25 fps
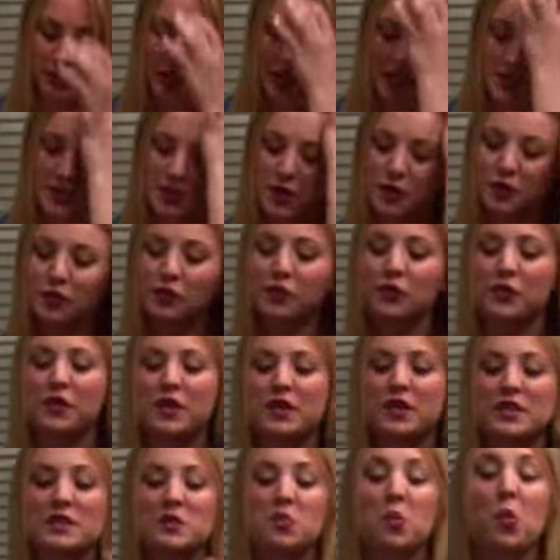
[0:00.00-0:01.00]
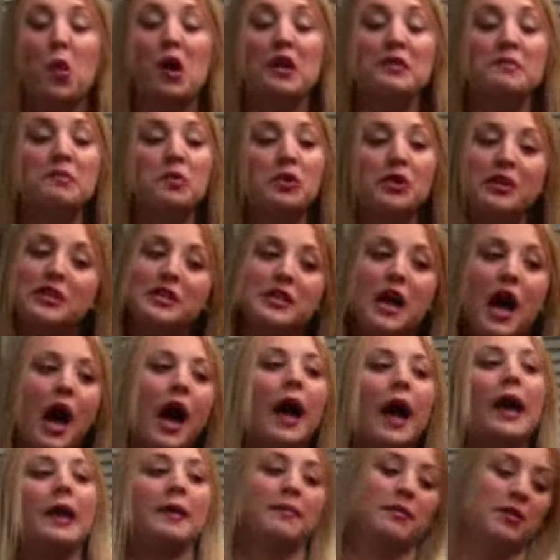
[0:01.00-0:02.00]
let's go through this one
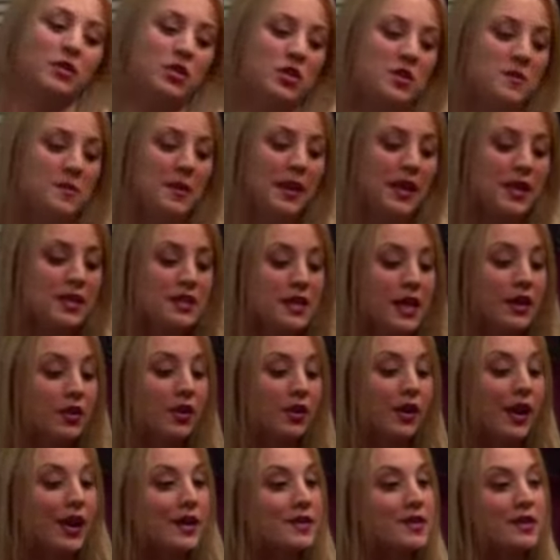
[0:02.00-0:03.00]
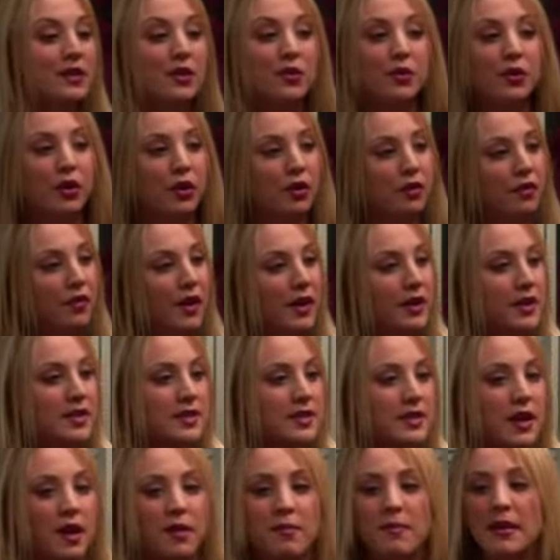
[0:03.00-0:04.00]
more time. Just because Leonard has a new
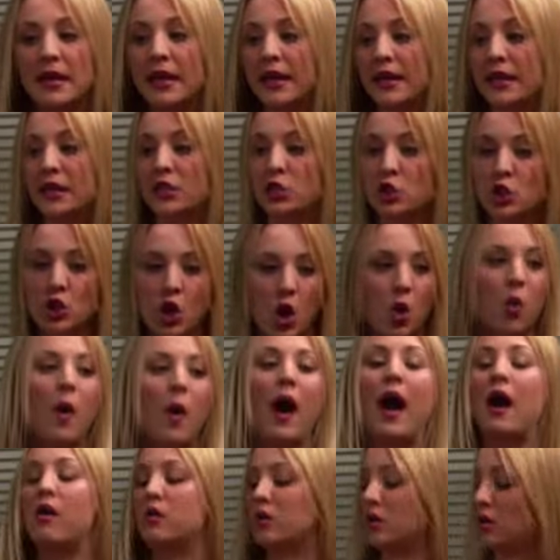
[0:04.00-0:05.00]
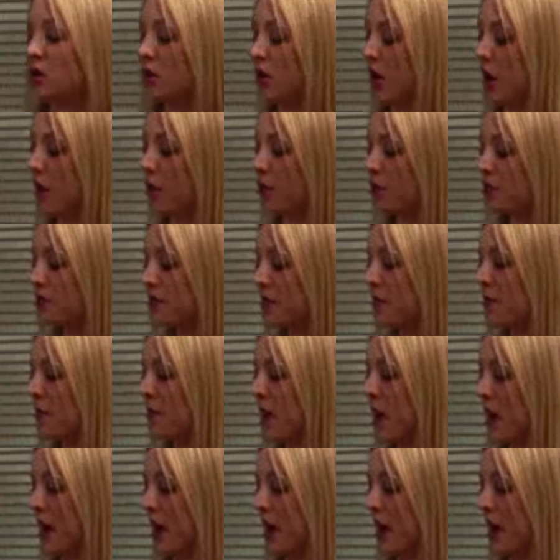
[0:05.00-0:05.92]
girlfriend does not mean I need to go out and hook up with some